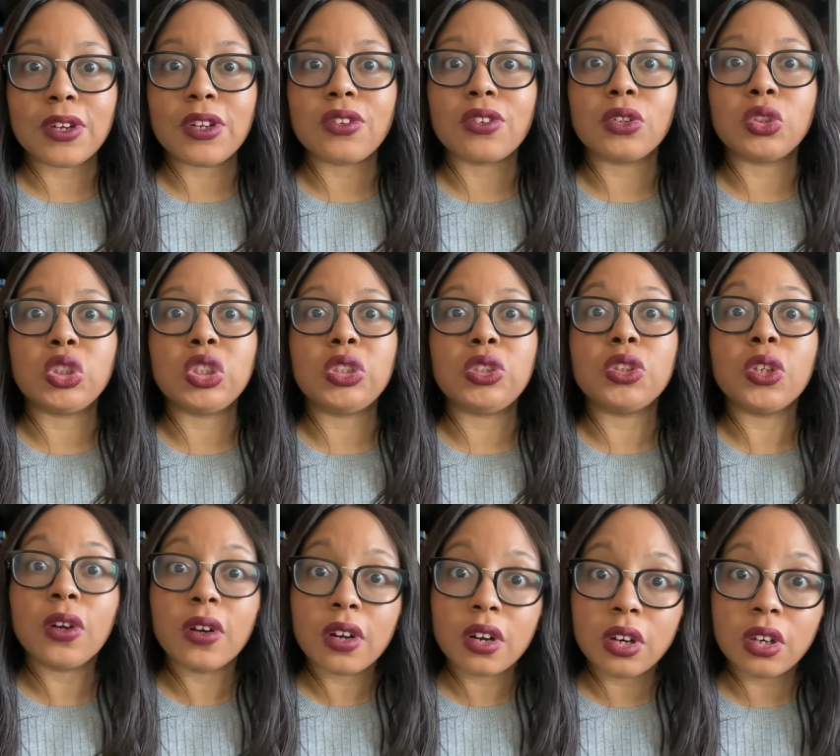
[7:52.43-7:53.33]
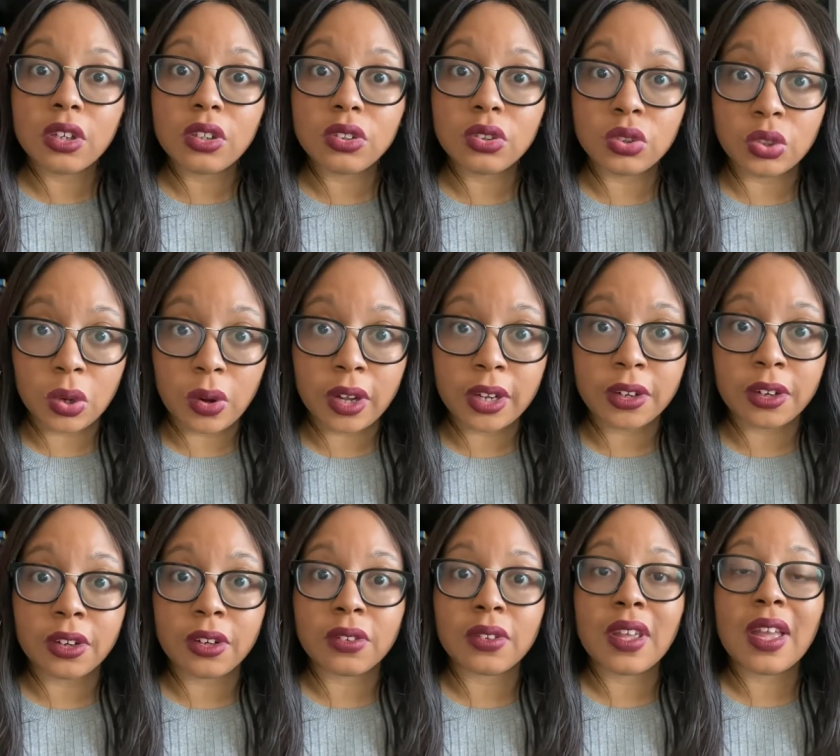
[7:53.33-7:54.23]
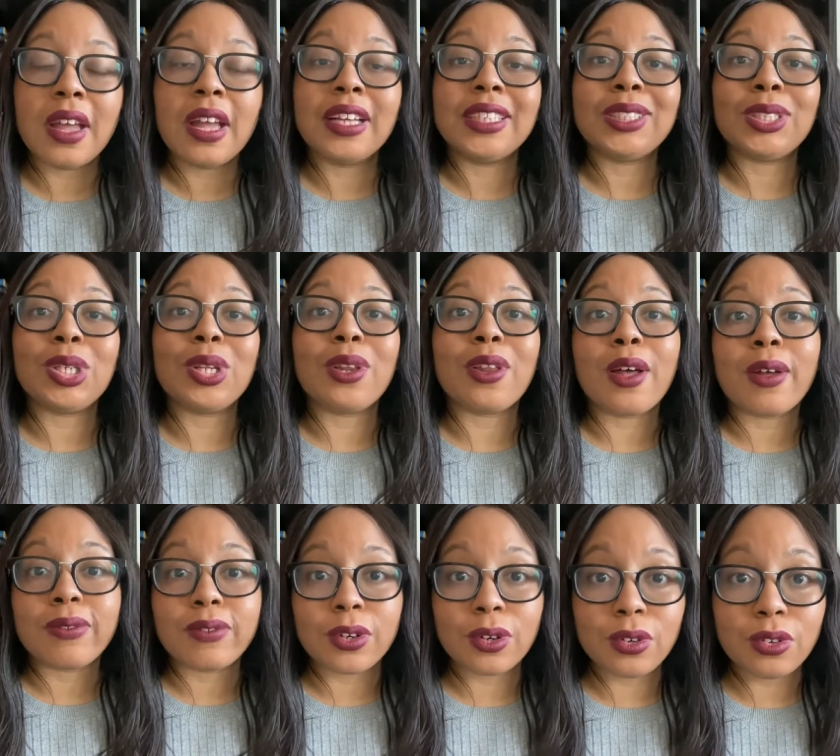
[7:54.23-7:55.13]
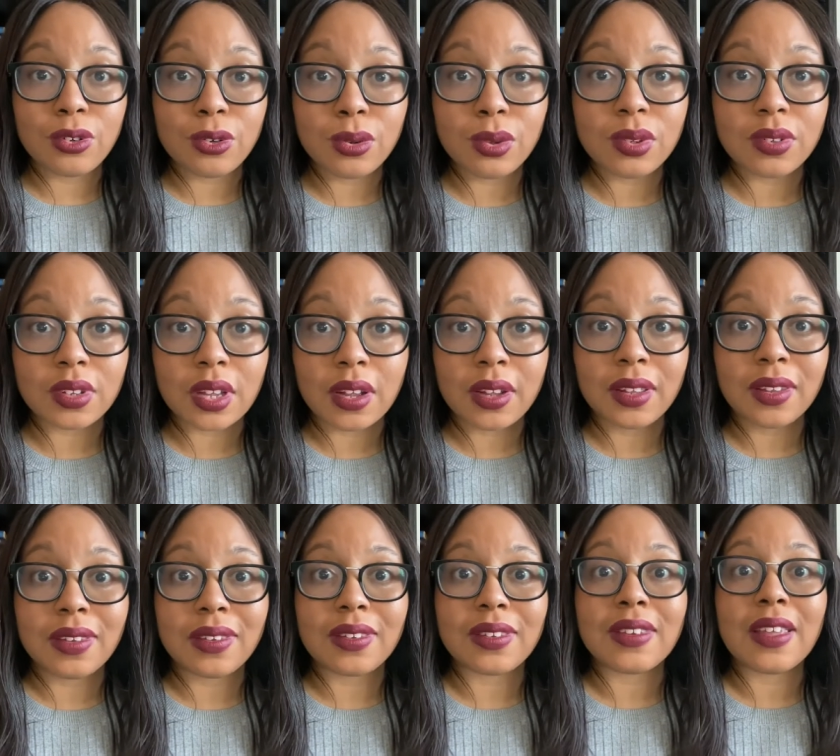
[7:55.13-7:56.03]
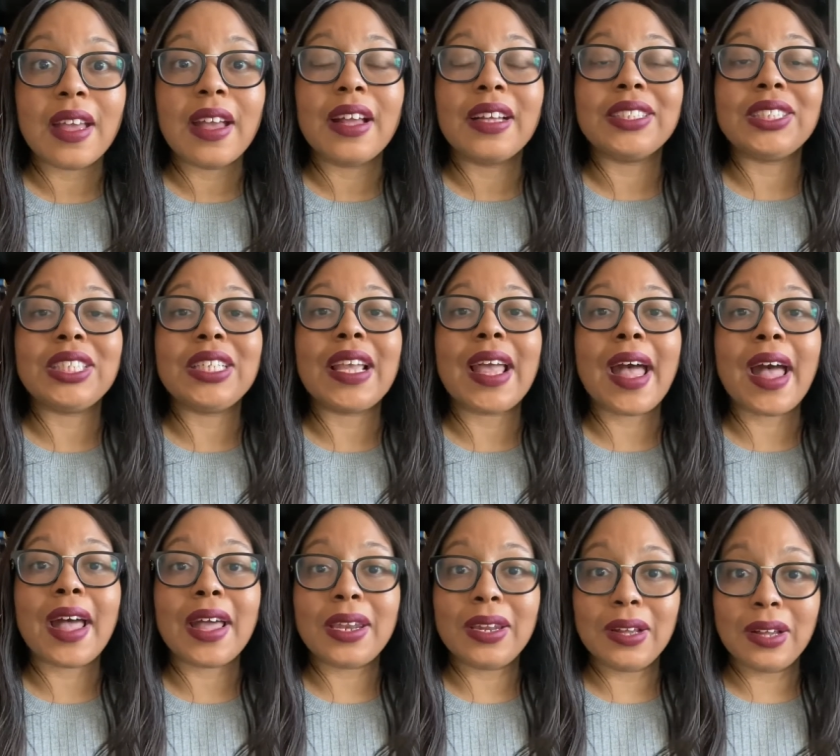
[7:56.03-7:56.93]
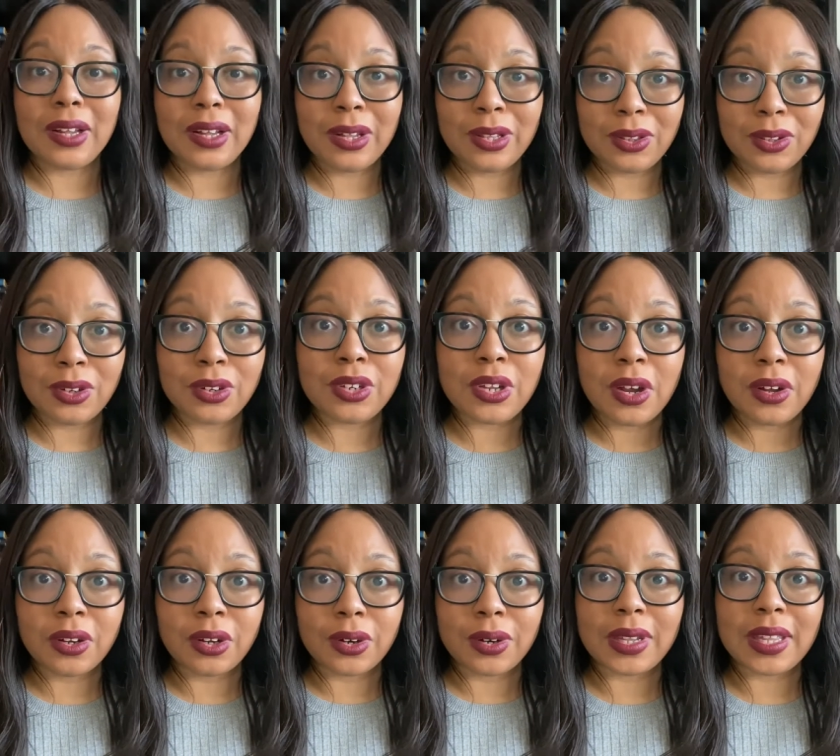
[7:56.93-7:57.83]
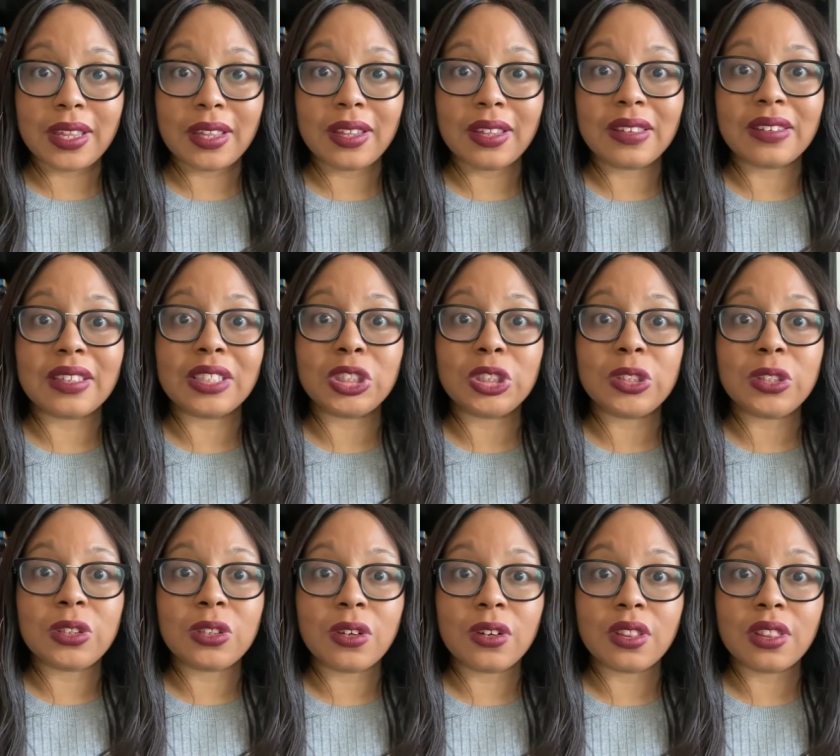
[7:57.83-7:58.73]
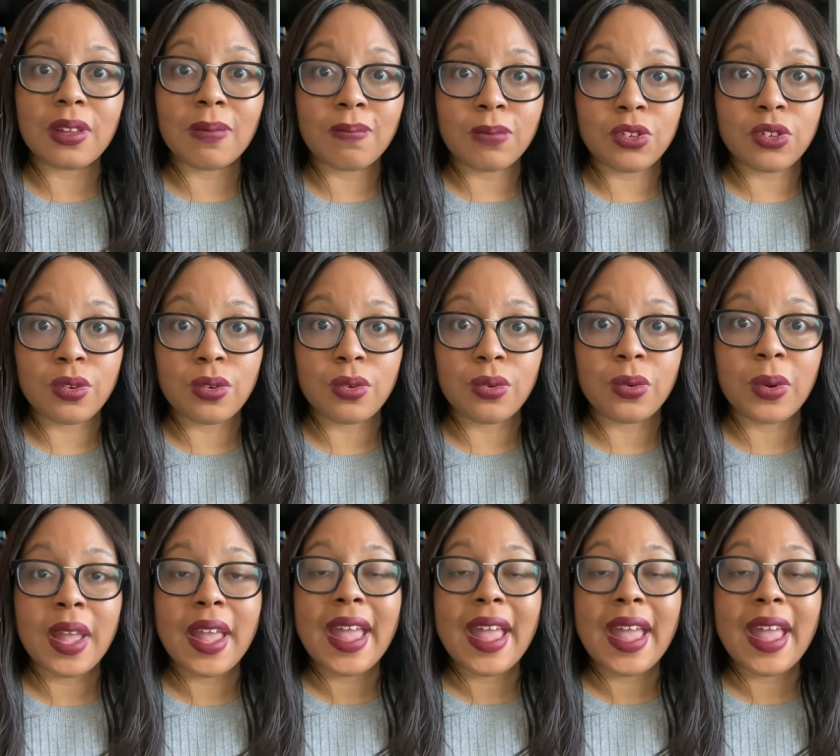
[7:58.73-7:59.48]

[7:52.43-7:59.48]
So she took her daughters, she left her two sons, she had other younger kids, and she took them too.